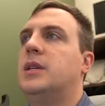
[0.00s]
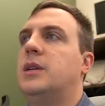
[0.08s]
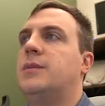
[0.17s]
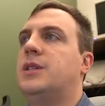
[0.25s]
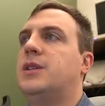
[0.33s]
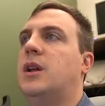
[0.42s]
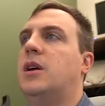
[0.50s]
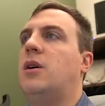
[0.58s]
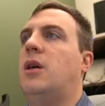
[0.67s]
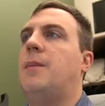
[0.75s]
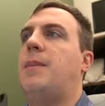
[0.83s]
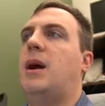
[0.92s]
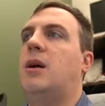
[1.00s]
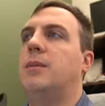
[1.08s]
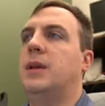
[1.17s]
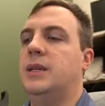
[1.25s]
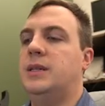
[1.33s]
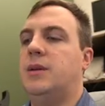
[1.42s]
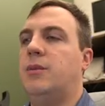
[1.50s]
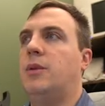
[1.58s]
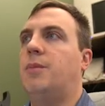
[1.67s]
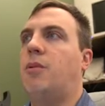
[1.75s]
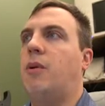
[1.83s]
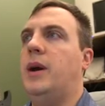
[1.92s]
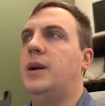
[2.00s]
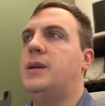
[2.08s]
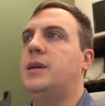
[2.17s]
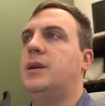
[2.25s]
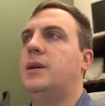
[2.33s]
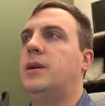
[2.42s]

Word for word: So I'm just going to call it param list and we'll print